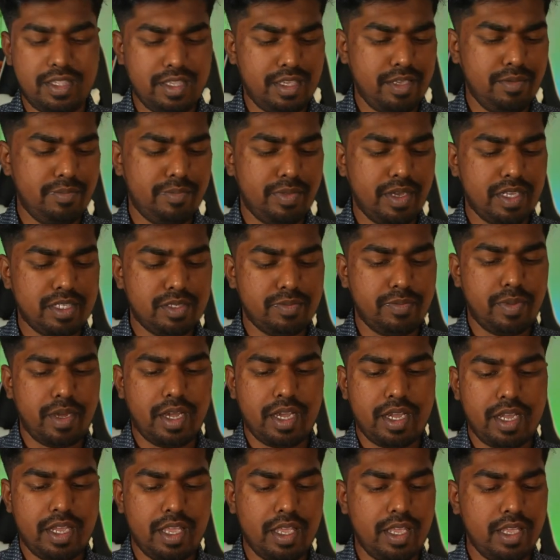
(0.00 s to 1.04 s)
the Best
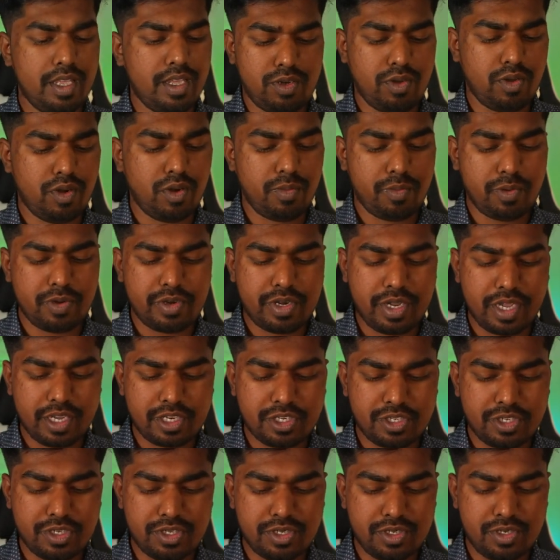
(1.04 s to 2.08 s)
Buy Total
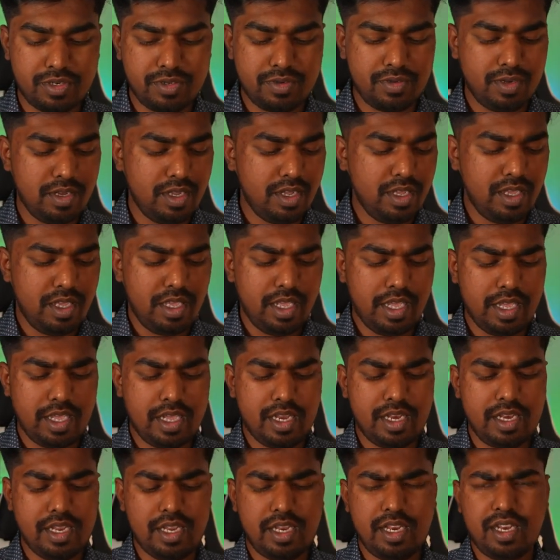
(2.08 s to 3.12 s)
Protection,
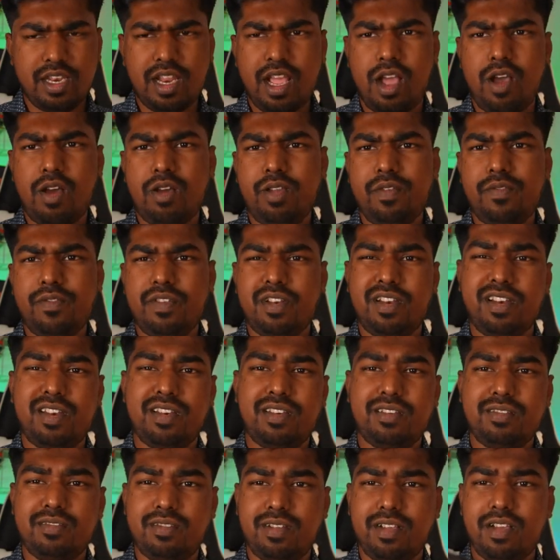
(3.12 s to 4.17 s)
and now I even
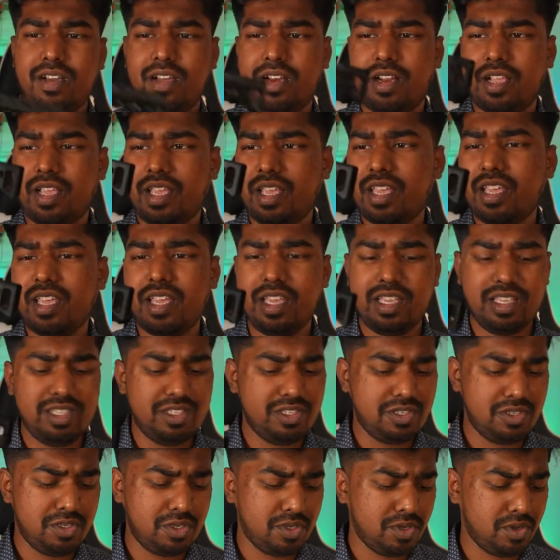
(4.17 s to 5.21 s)
got a cage,
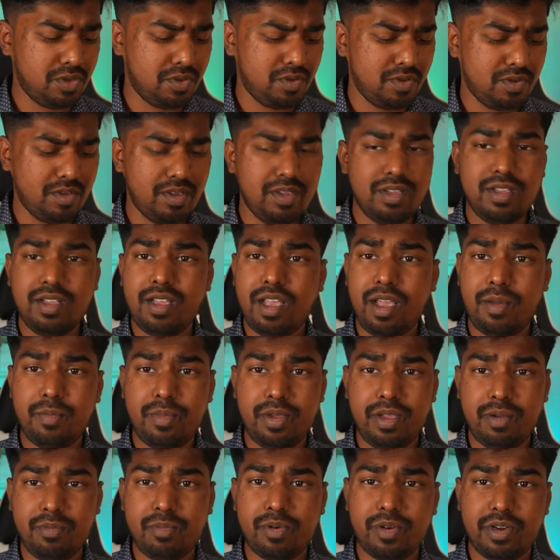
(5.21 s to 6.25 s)
so I'm
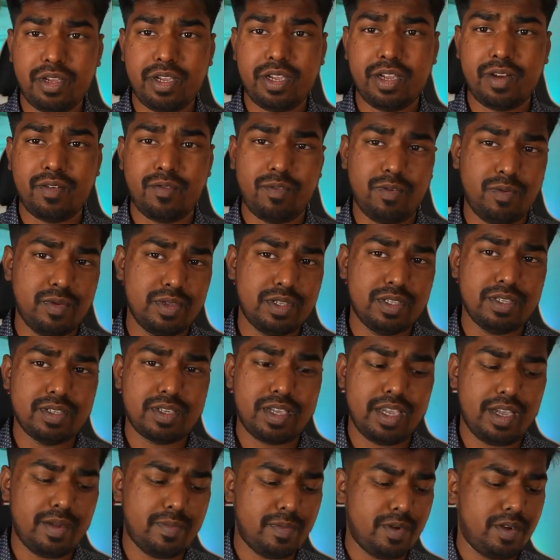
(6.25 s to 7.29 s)
being pretty careful with this
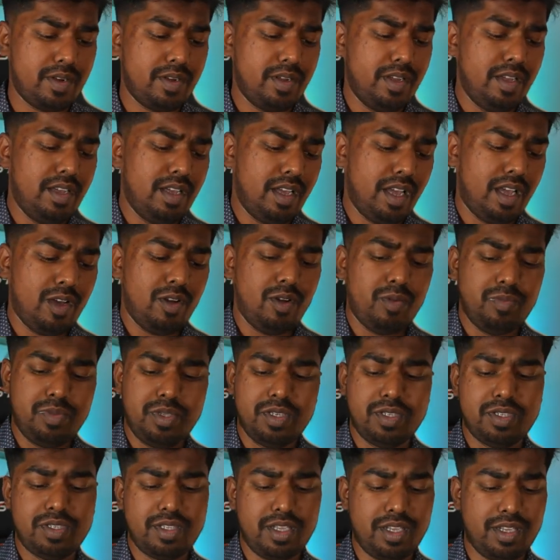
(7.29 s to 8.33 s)
camera. I hope
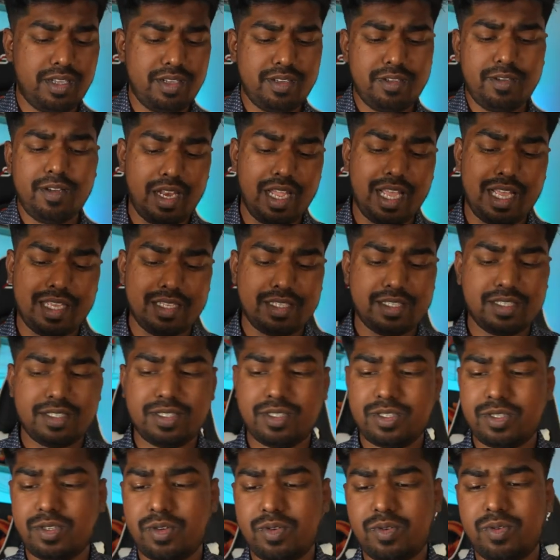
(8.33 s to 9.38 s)
this thing
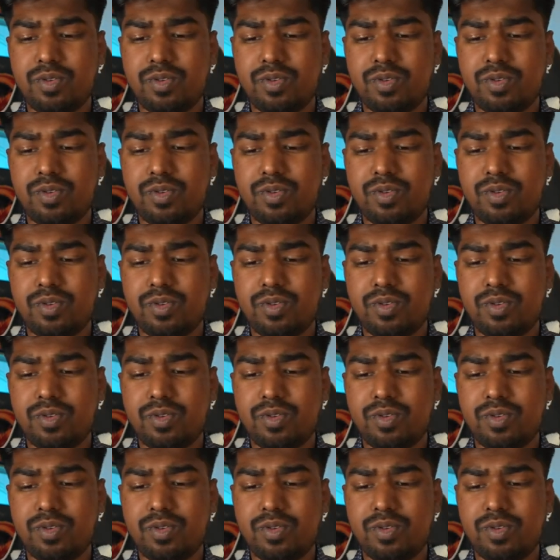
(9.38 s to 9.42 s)
lasts.